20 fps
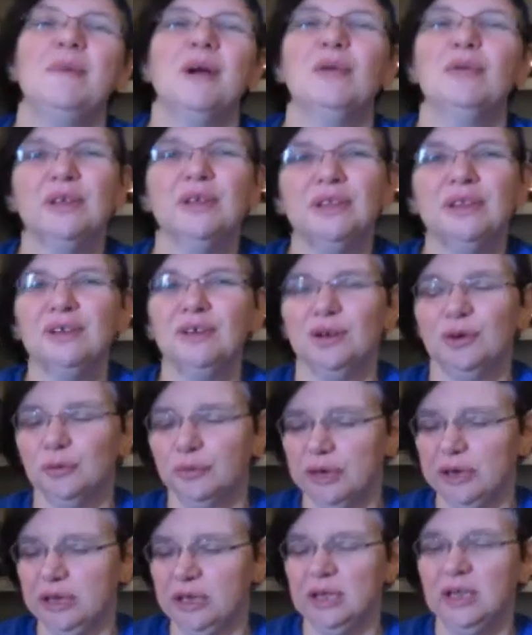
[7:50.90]
I really going to
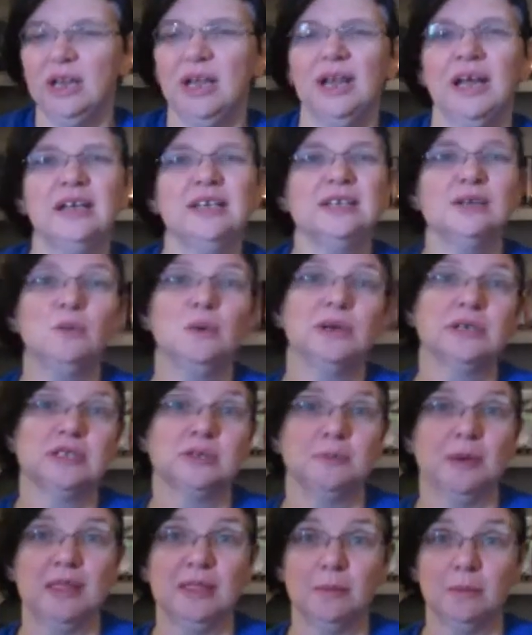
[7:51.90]
read it? And I didn't want to
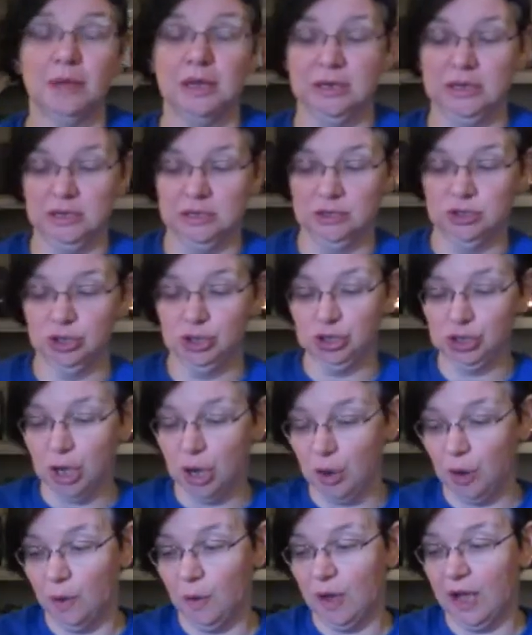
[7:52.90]
spend the money.
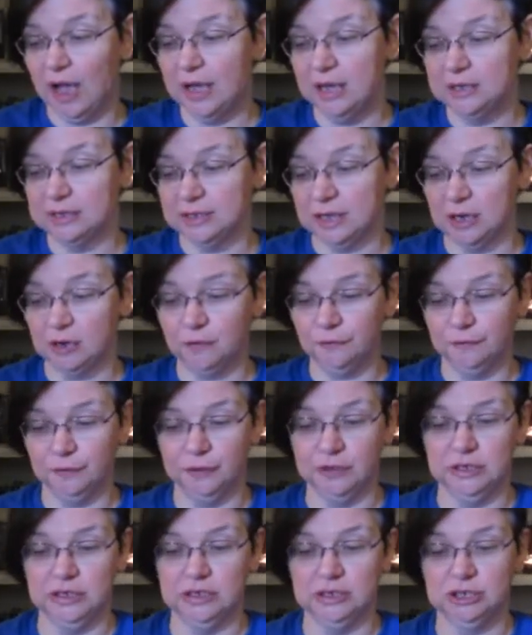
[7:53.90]
So I settled for
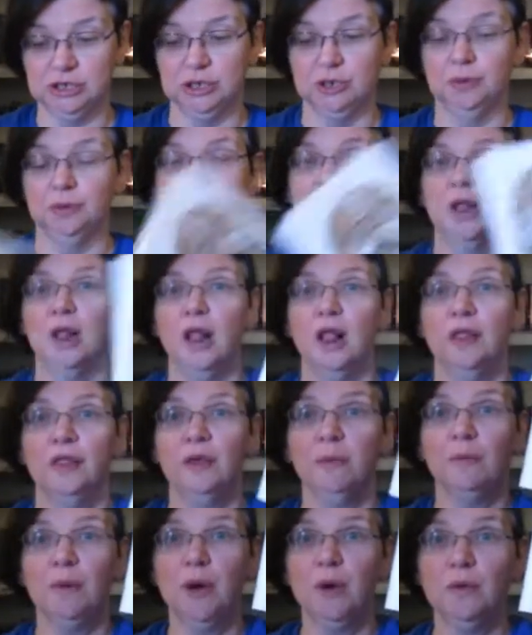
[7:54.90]
these two.
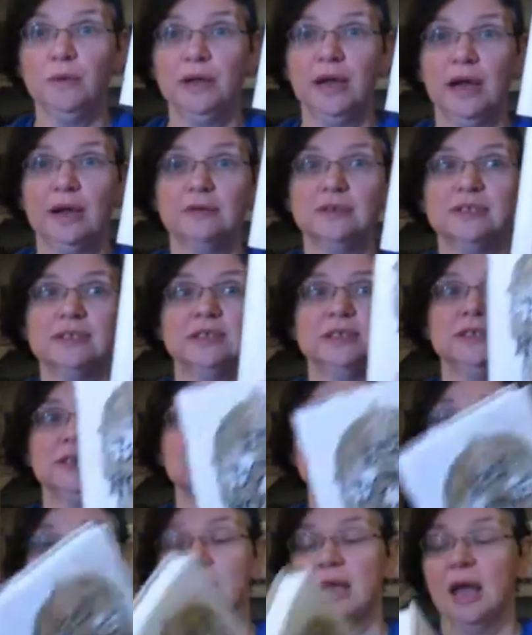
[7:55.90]
The Bone
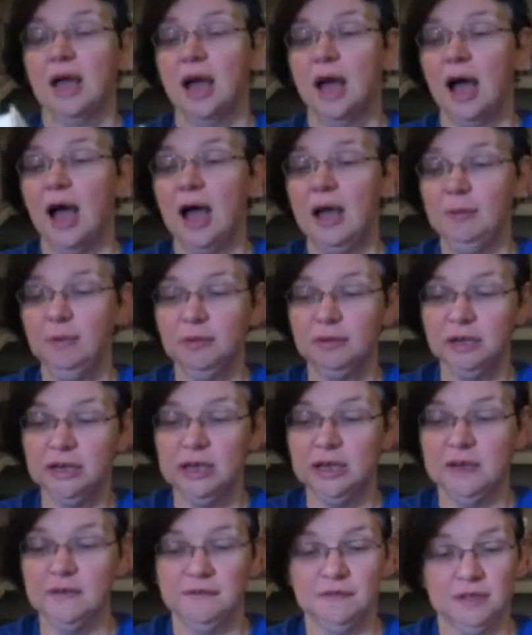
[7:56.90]
Houses, I
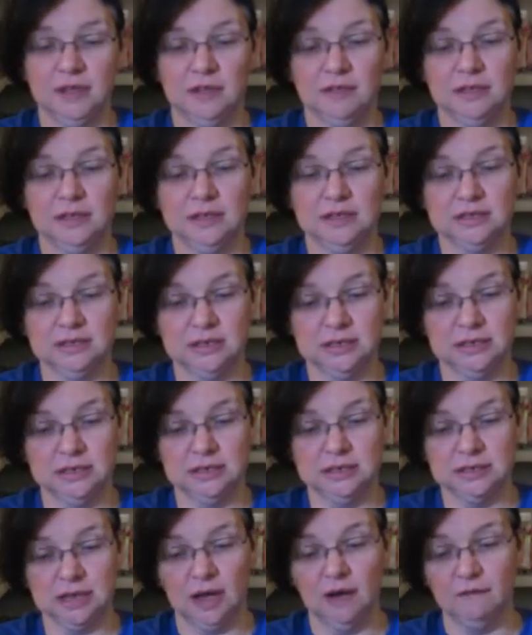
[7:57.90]
believe this
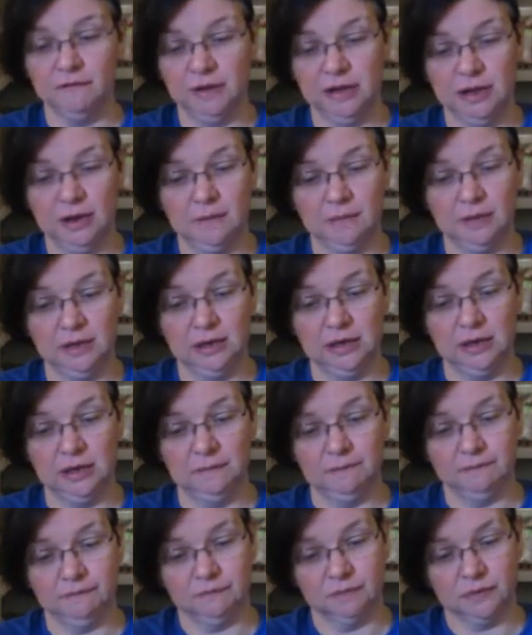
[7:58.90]
is a family,
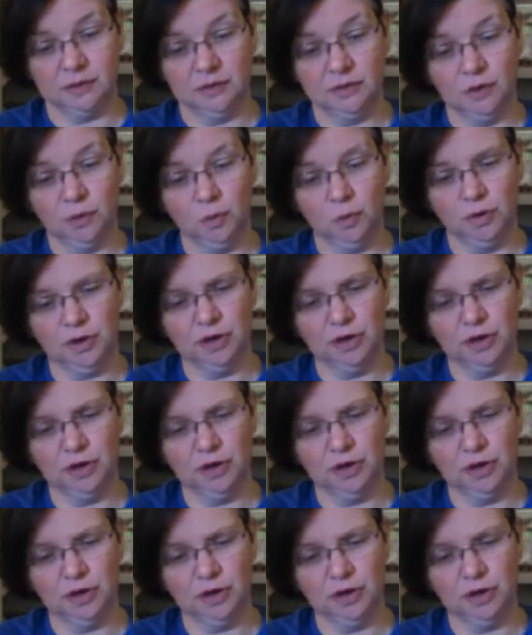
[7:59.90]
they're